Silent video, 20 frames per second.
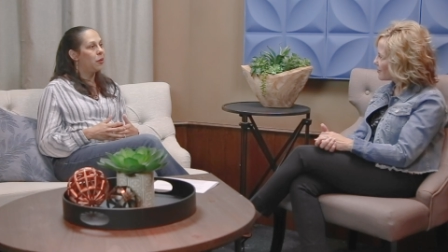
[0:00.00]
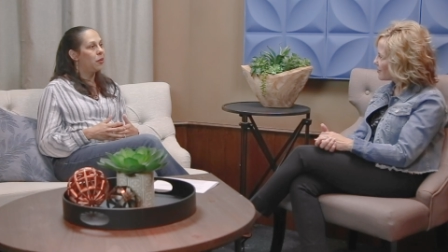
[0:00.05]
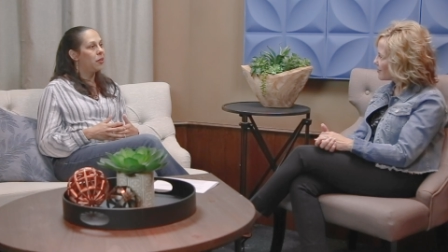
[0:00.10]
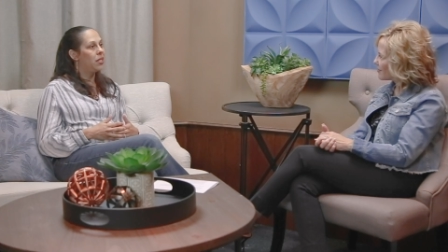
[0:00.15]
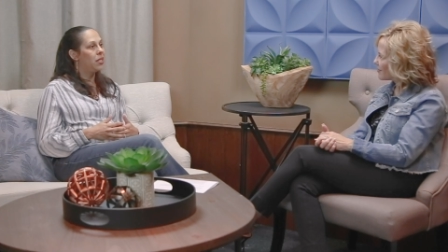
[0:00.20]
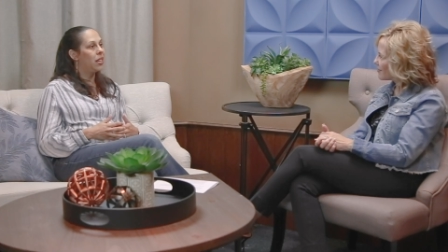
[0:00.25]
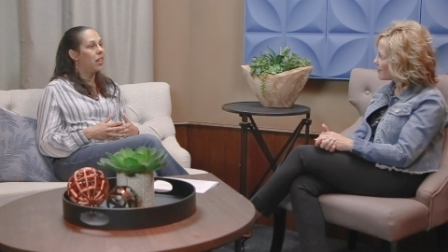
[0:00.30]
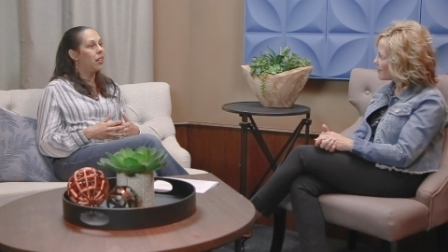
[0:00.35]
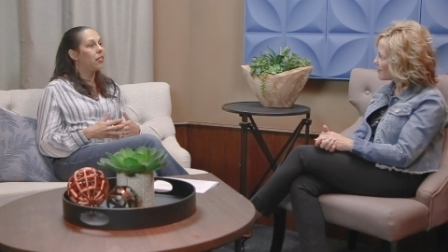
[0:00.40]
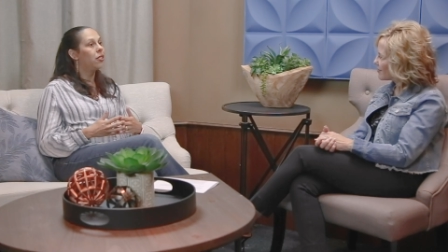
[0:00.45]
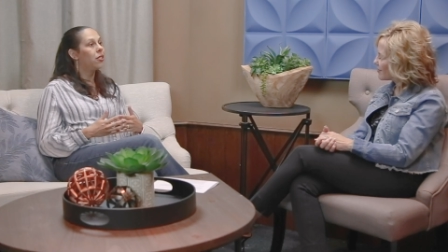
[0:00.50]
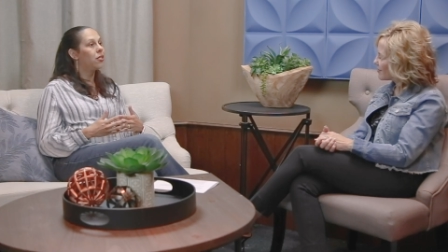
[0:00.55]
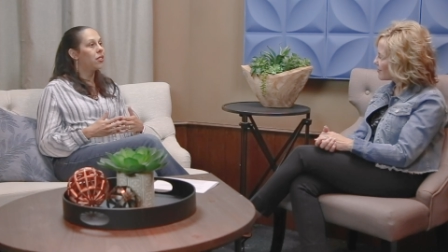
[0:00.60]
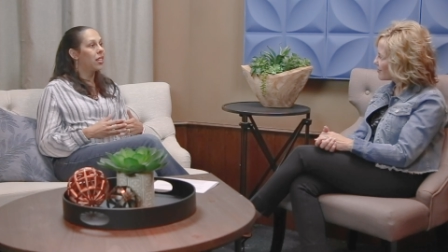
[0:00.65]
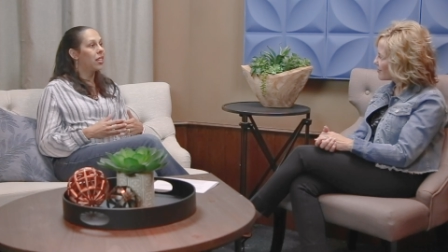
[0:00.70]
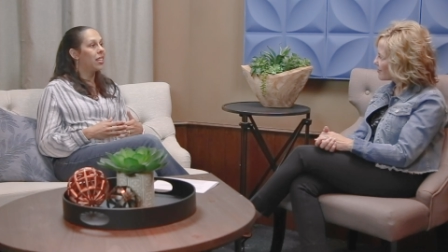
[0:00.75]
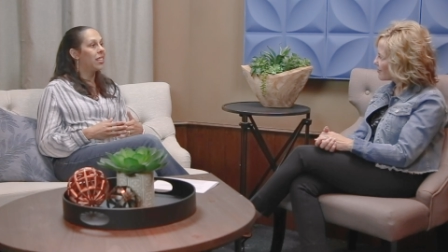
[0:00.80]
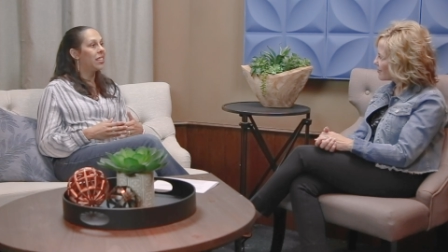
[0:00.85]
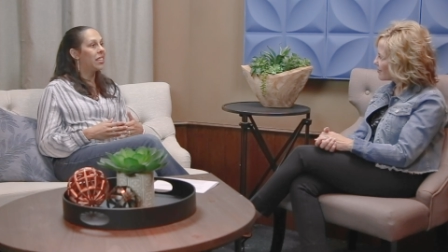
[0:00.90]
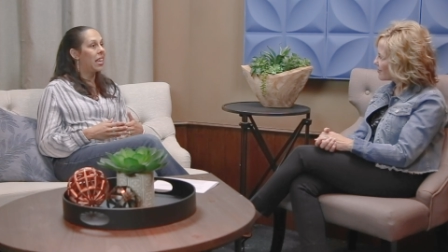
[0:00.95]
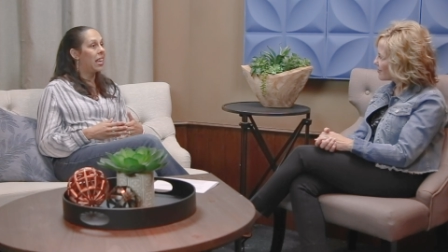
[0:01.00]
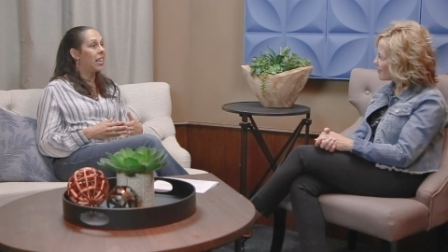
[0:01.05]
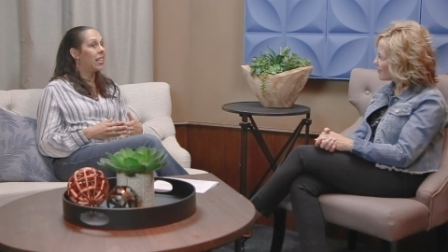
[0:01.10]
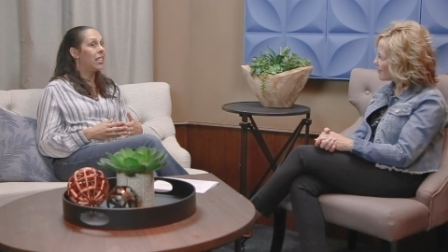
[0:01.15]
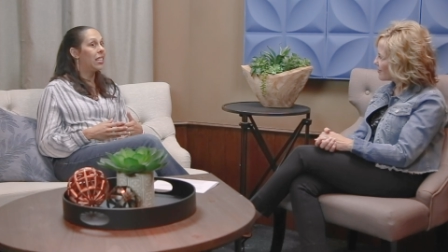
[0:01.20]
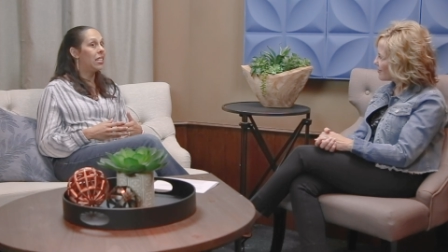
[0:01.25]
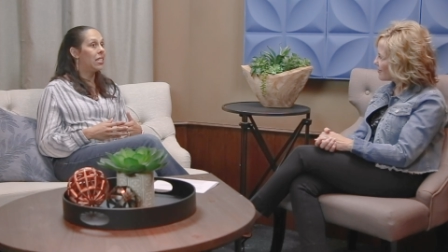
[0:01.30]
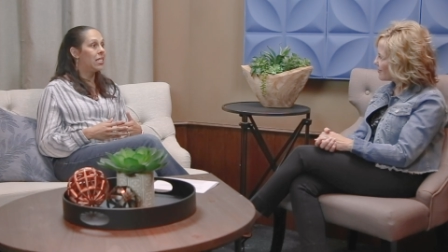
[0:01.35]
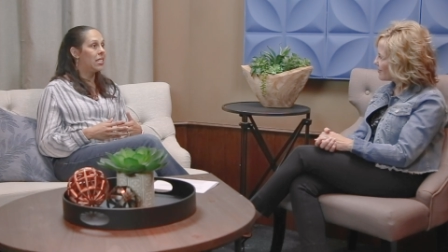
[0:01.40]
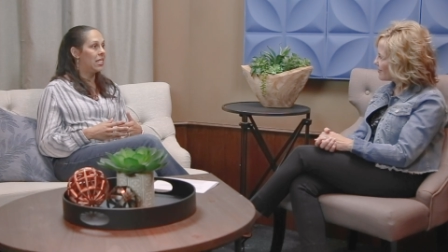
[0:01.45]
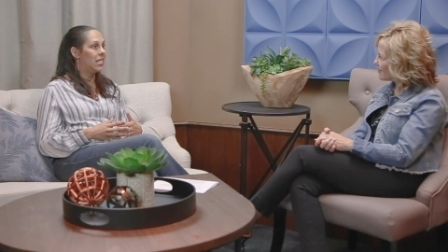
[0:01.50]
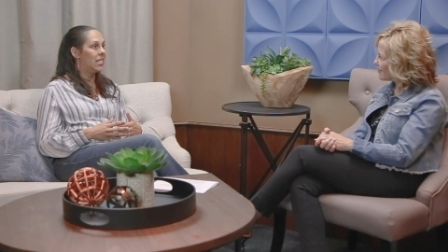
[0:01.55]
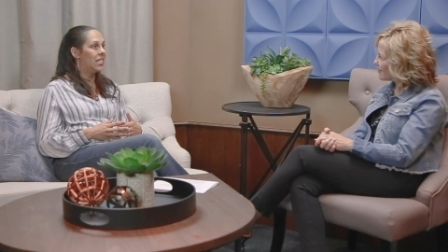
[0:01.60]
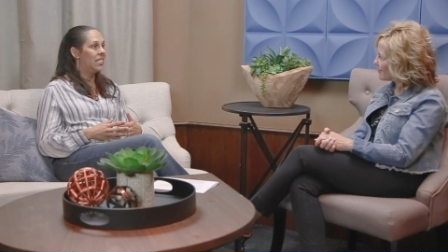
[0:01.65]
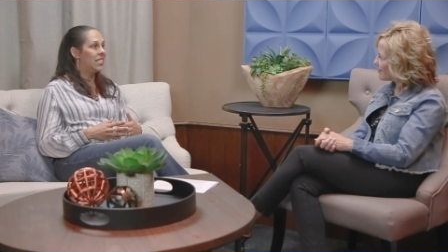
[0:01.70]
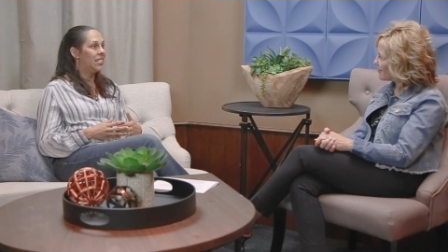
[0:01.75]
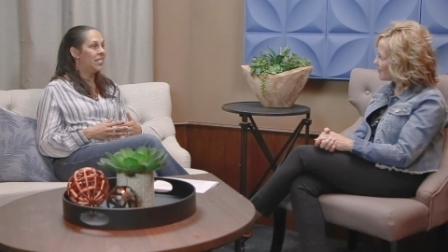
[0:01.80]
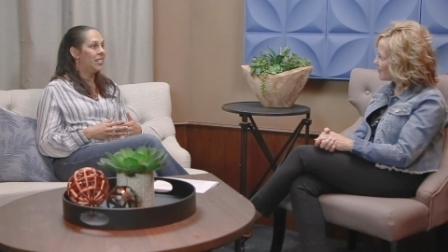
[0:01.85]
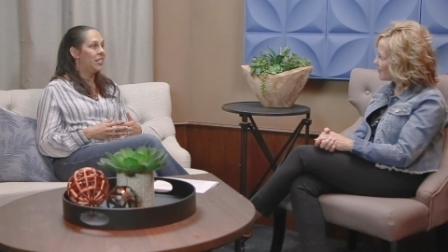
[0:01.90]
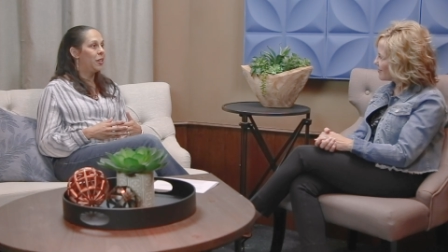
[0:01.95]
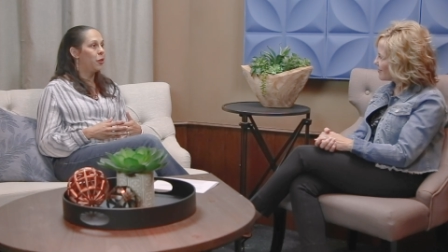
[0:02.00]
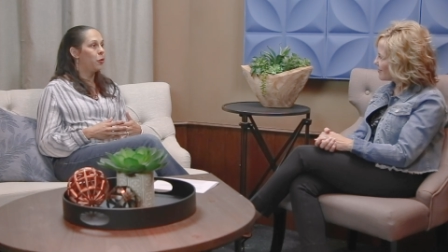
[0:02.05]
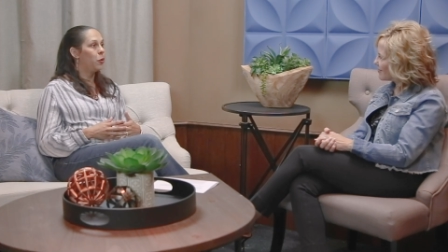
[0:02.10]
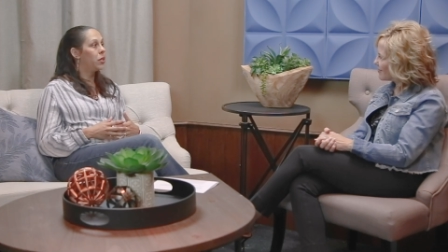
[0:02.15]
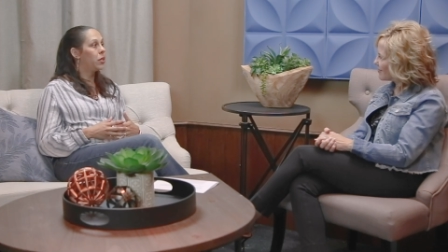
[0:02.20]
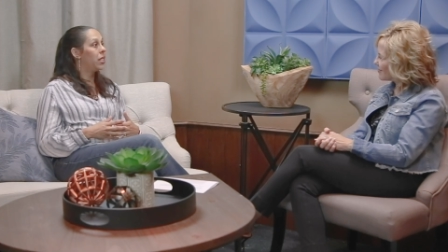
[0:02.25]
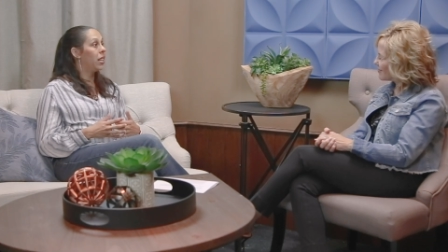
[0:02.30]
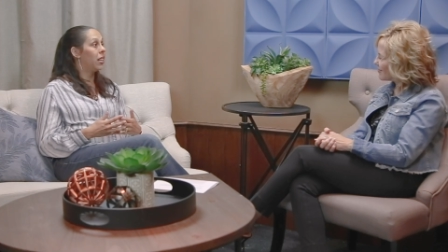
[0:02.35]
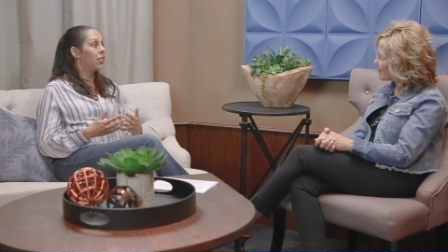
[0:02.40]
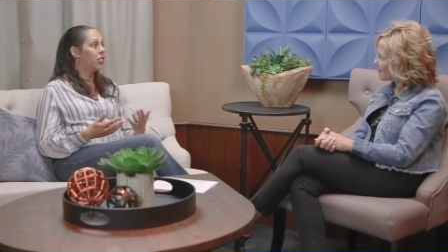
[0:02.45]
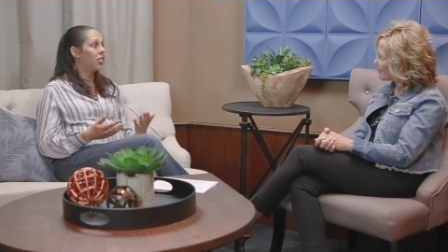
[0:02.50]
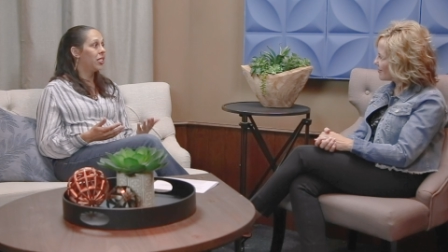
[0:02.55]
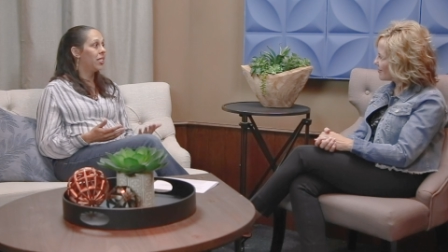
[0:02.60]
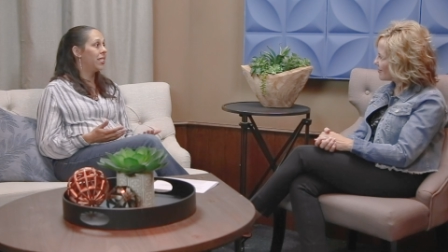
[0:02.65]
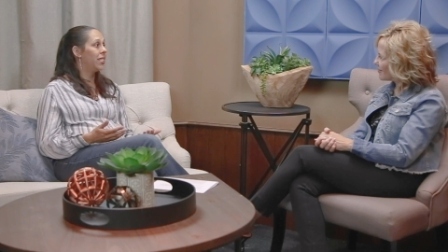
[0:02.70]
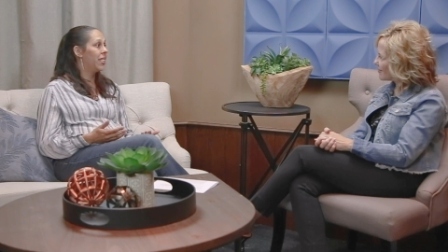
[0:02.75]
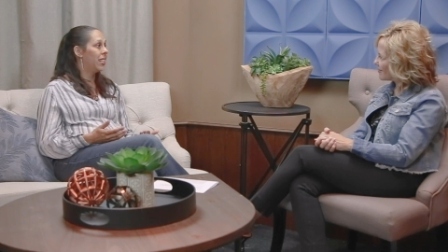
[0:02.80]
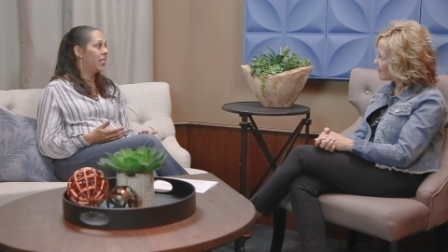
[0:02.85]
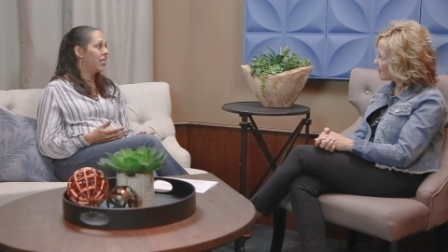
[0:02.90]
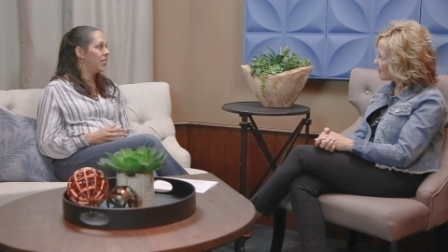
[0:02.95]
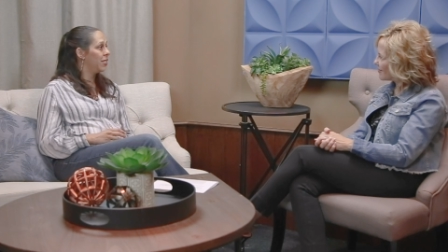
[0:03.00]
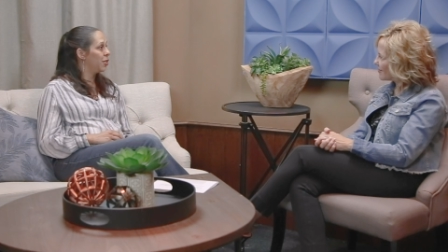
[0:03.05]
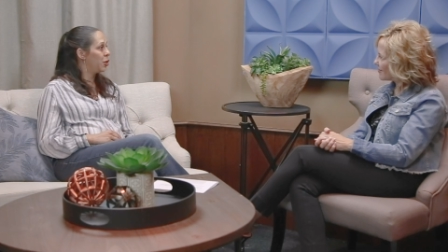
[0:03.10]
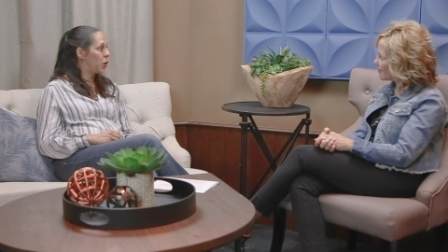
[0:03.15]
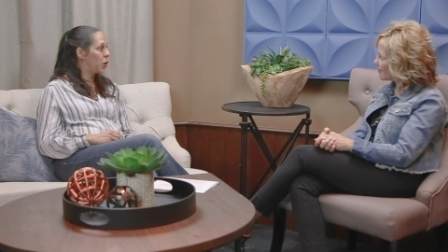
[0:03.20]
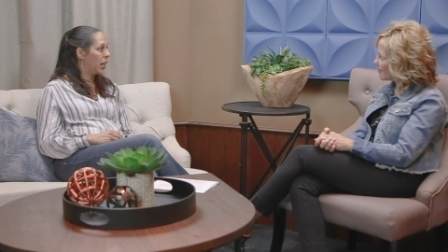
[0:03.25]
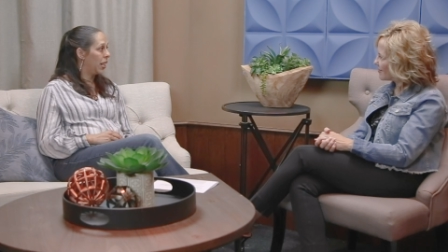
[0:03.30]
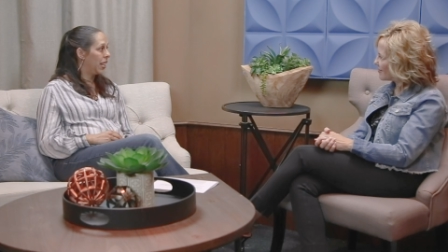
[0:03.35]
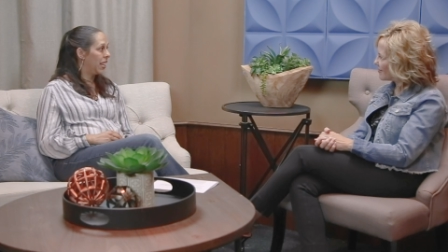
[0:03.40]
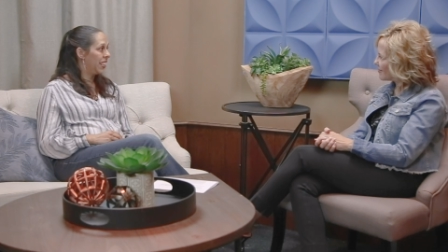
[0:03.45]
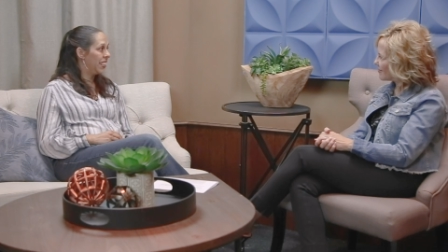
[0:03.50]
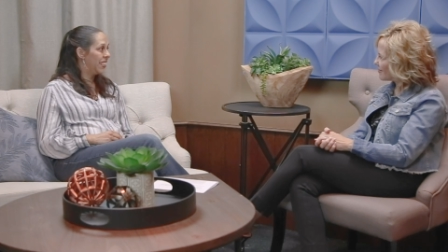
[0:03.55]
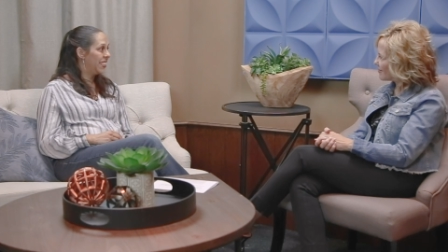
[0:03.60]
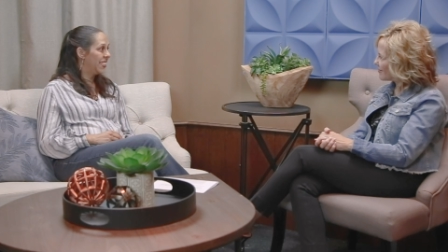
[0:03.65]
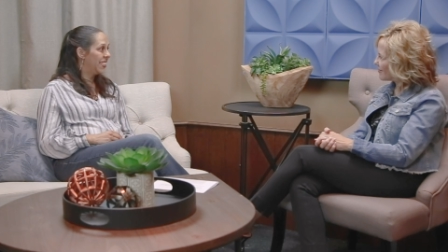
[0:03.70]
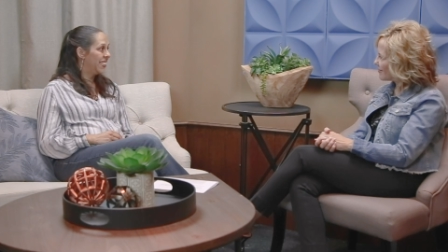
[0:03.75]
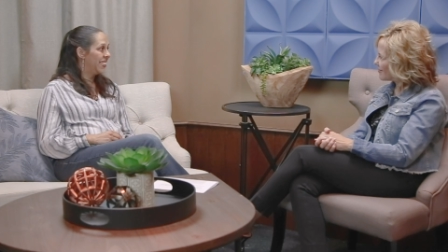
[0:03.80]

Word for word: the other thing that he did was he actually attended a training.